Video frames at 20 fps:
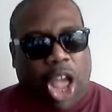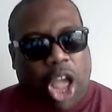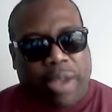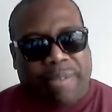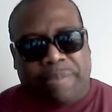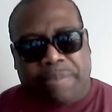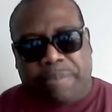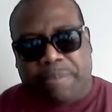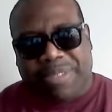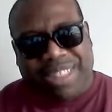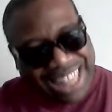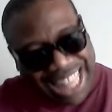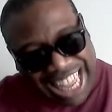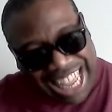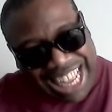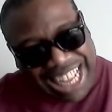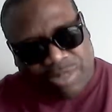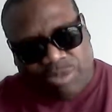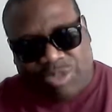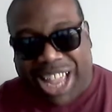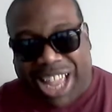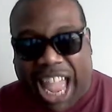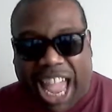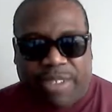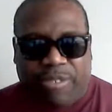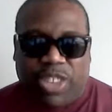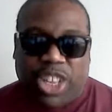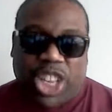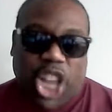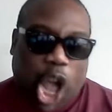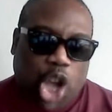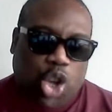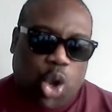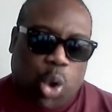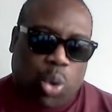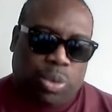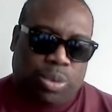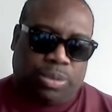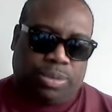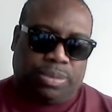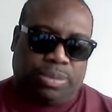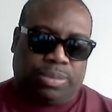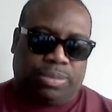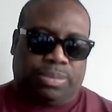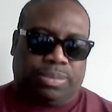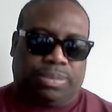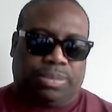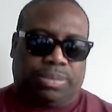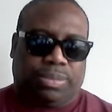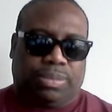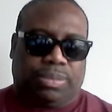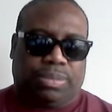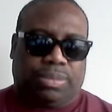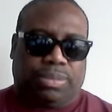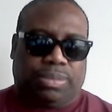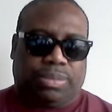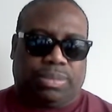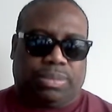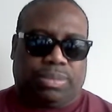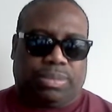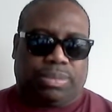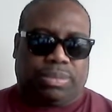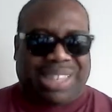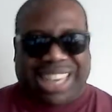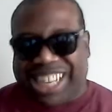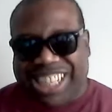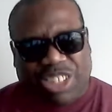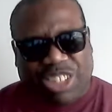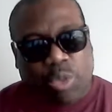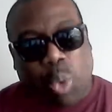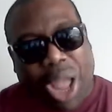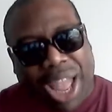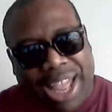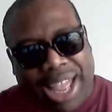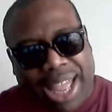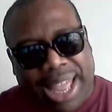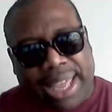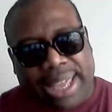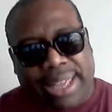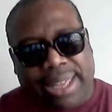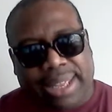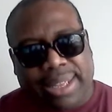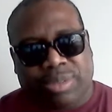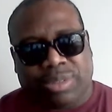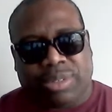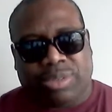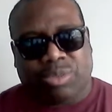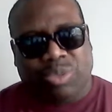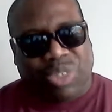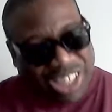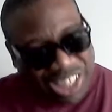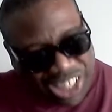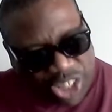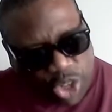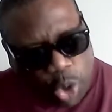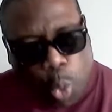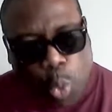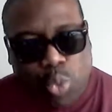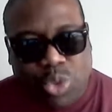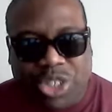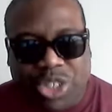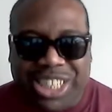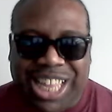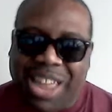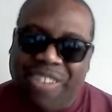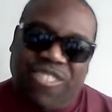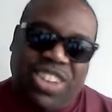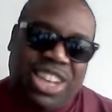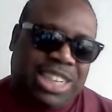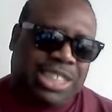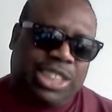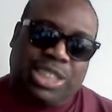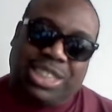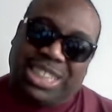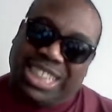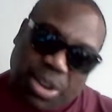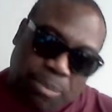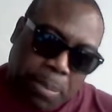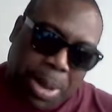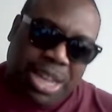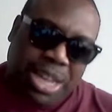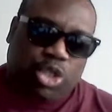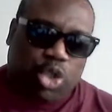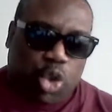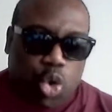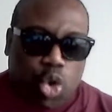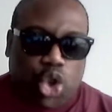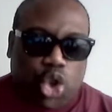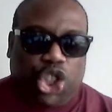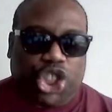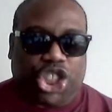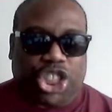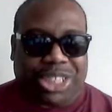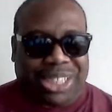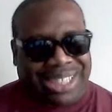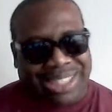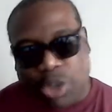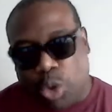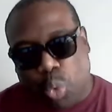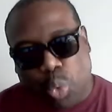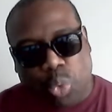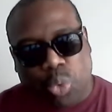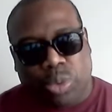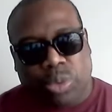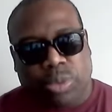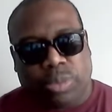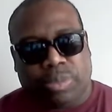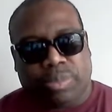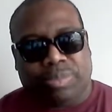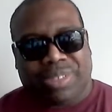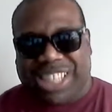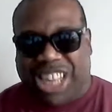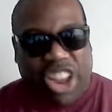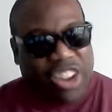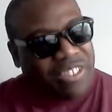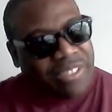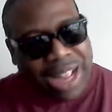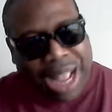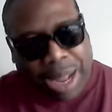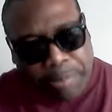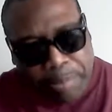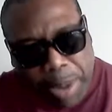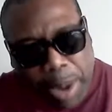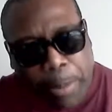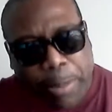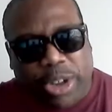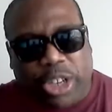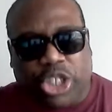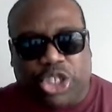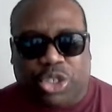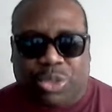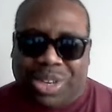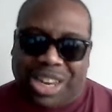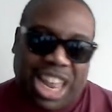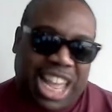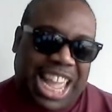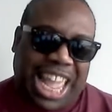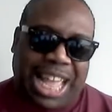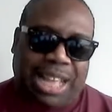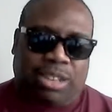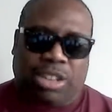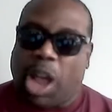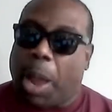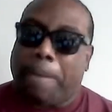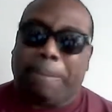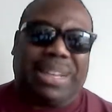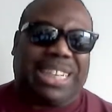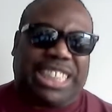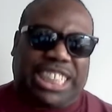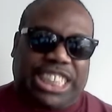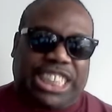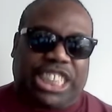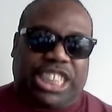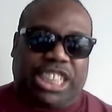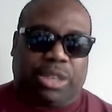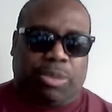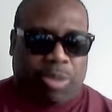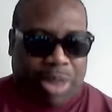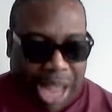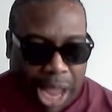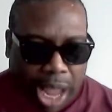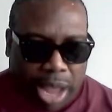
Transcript: within Grassroots Chicago. The reason why we will host African and Caribbean tours is to encourage our members to look at options about